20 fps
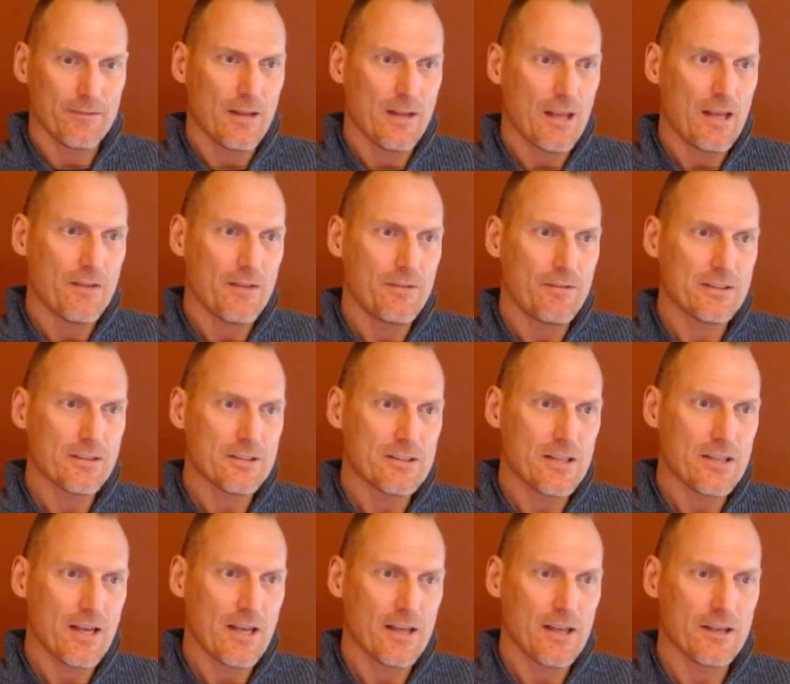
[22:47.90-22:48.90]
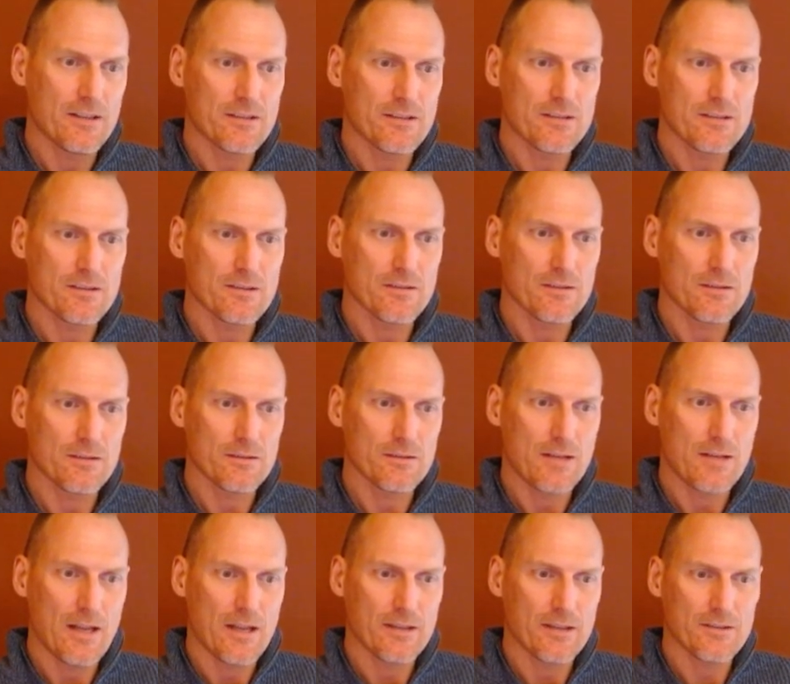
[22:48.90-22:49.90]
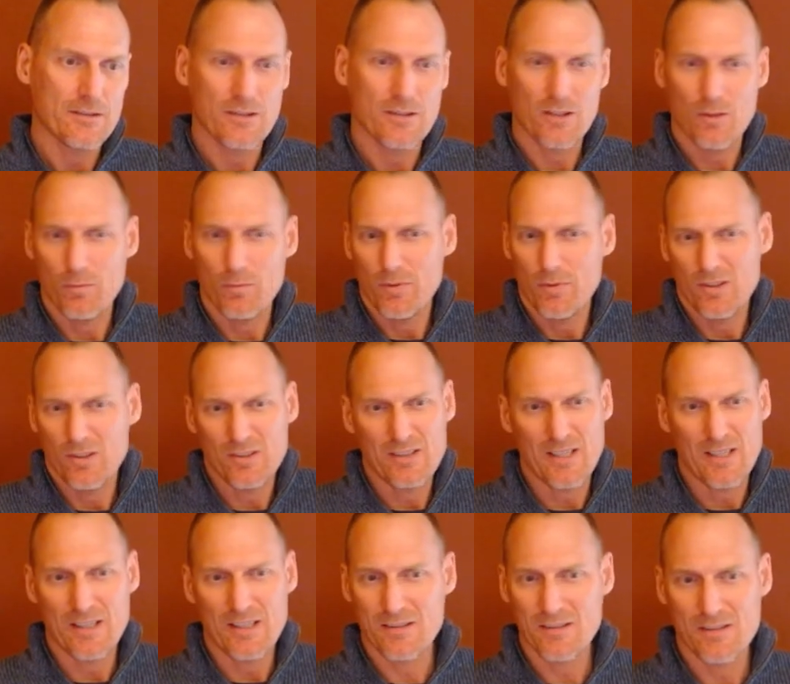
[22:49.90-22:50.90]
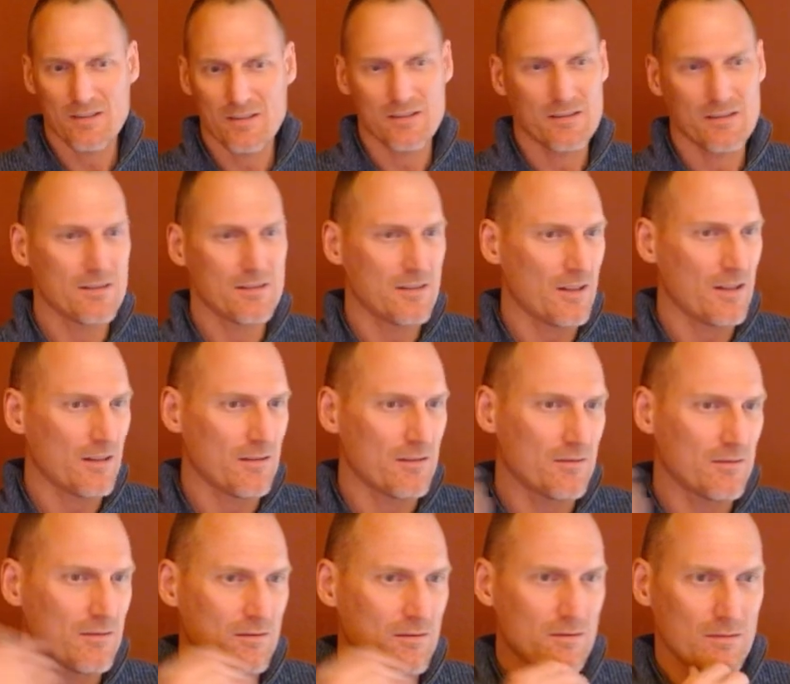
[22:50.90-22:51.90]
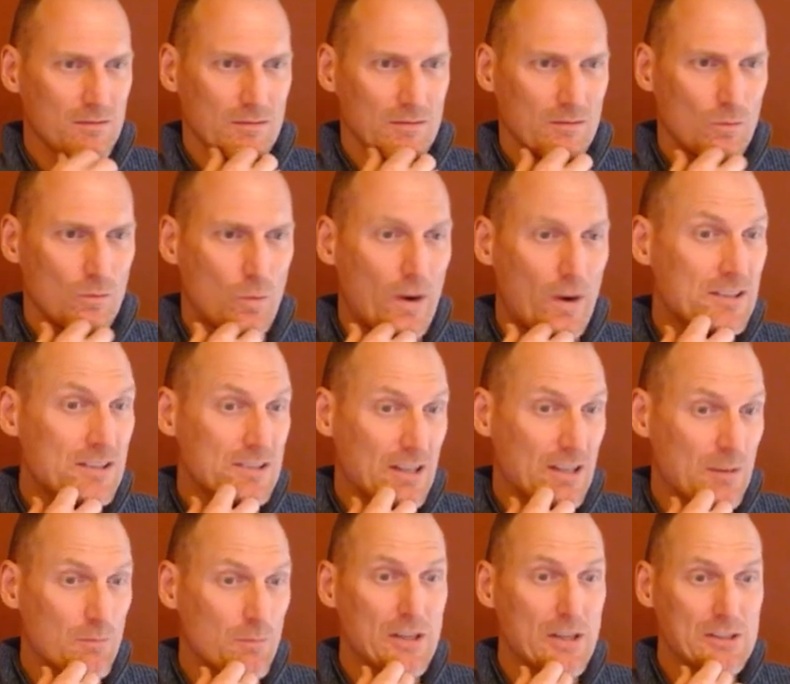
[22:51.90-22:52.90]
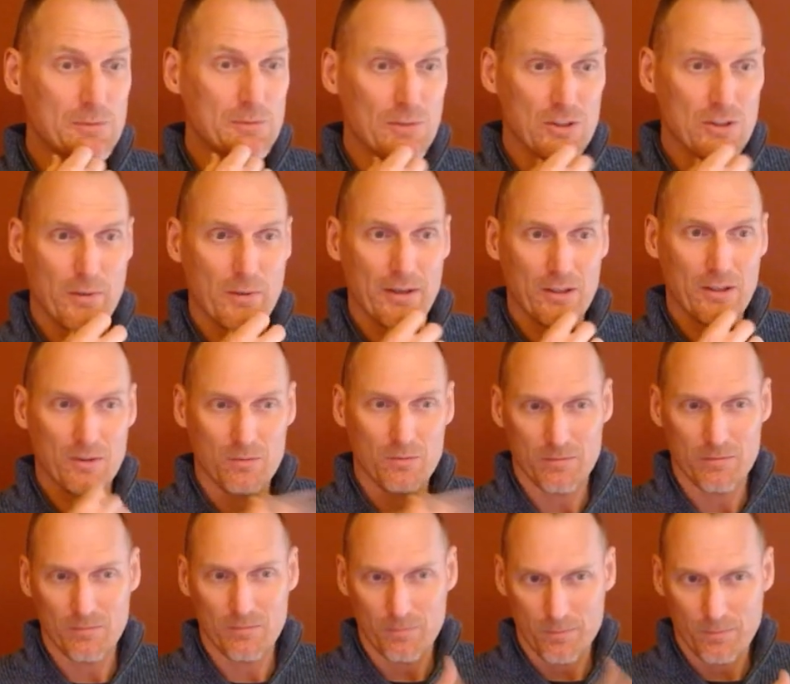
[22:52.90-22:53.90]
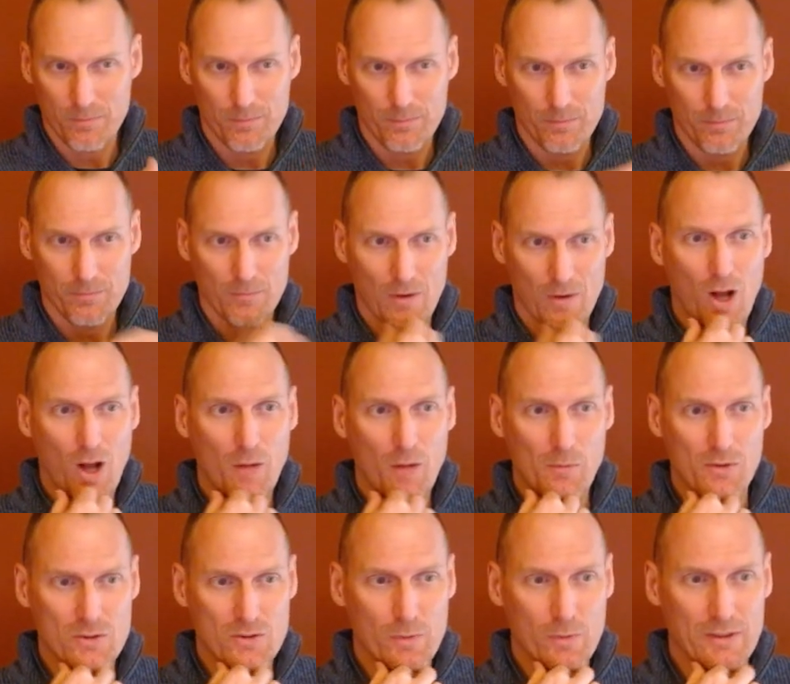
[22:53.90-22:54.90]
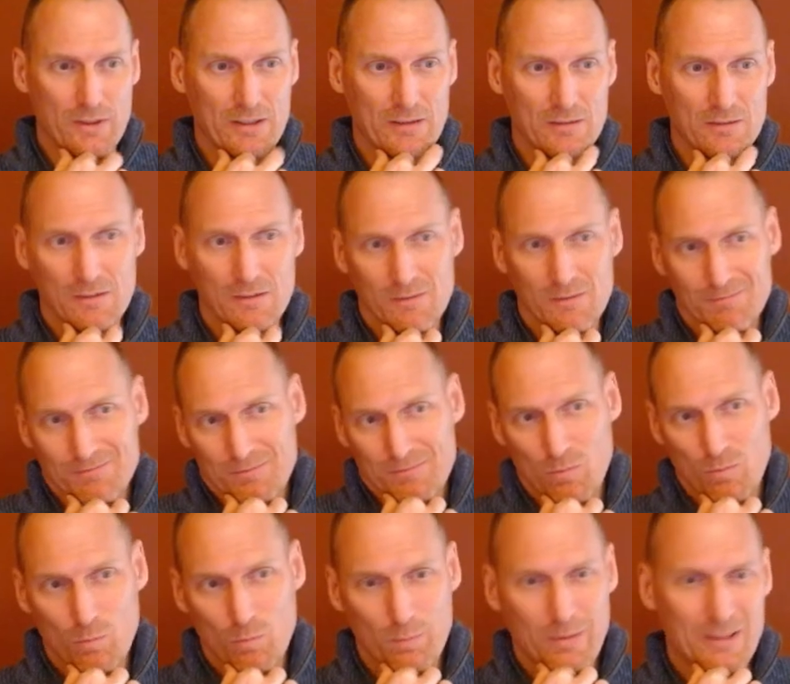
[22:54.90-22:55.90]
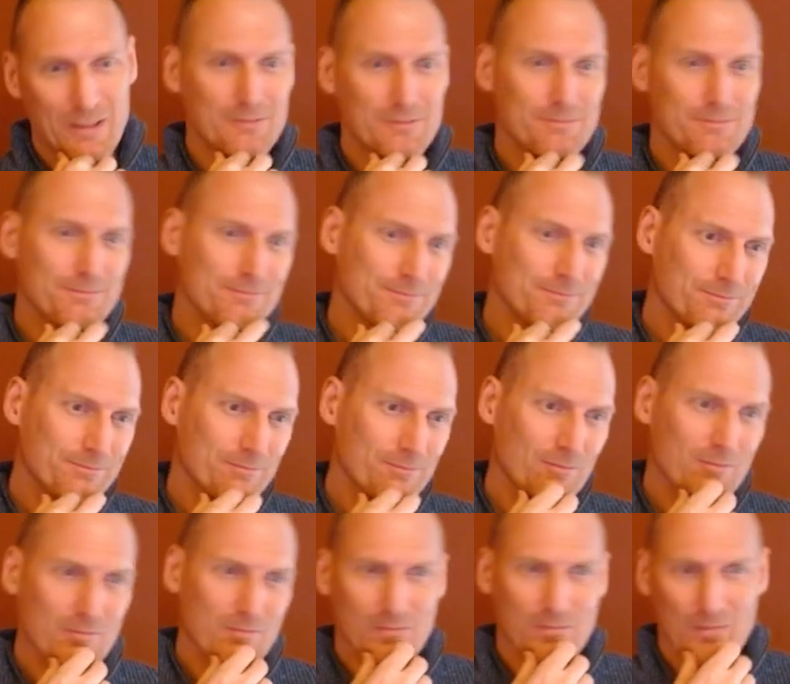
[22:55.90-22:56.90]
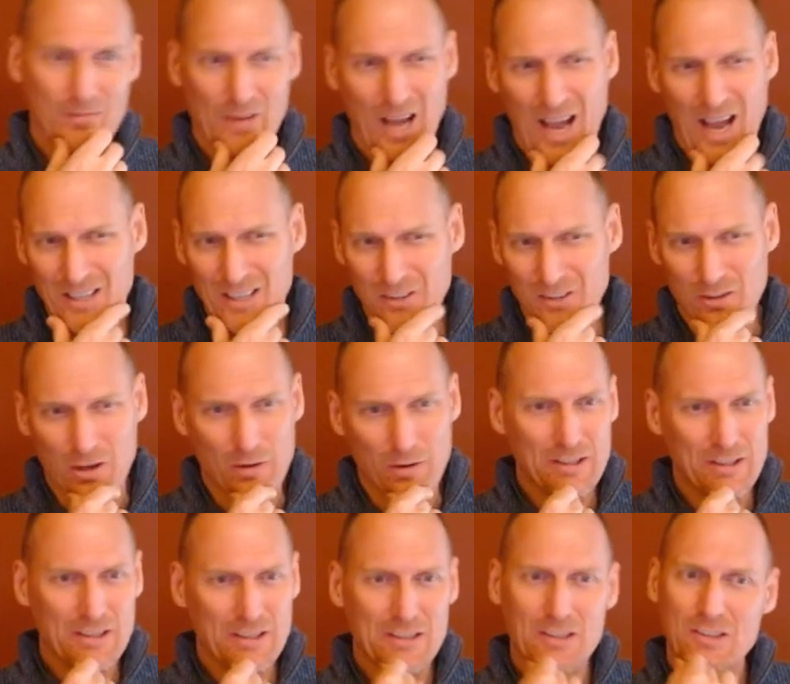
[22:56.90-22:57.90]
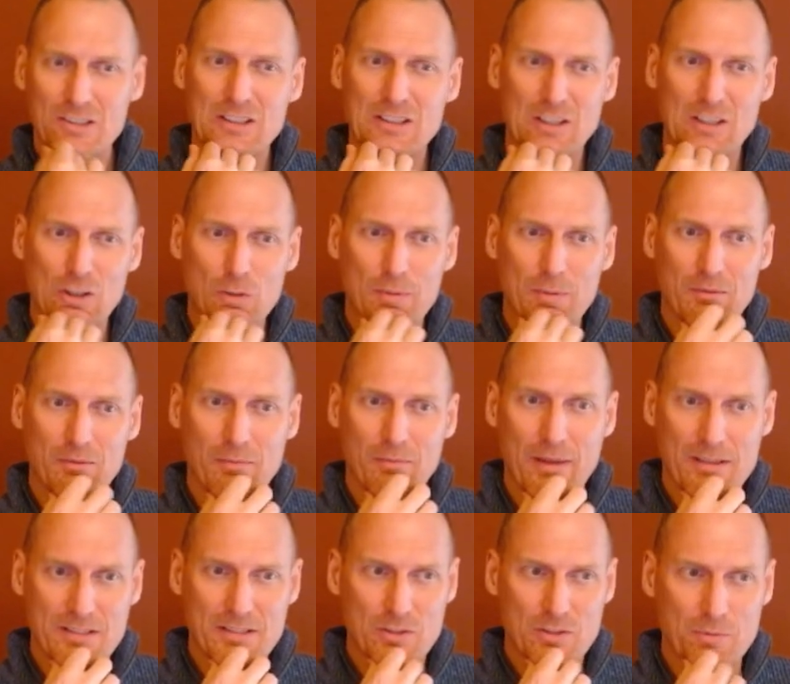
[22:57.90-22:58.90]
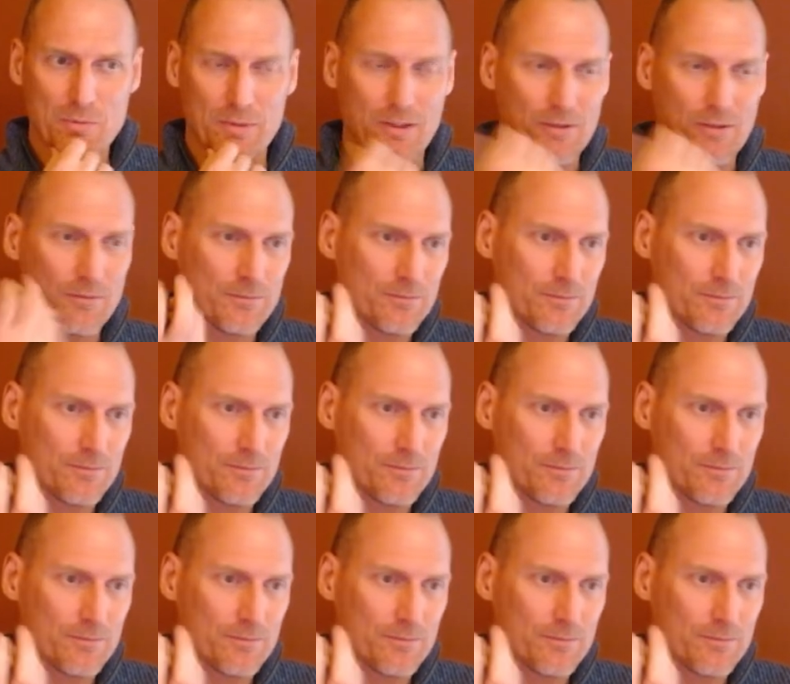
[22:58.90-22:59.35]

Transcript: If he just takes, the computer says that white is like much better, almost winning. But I don't know, it looks a little bit messy to me.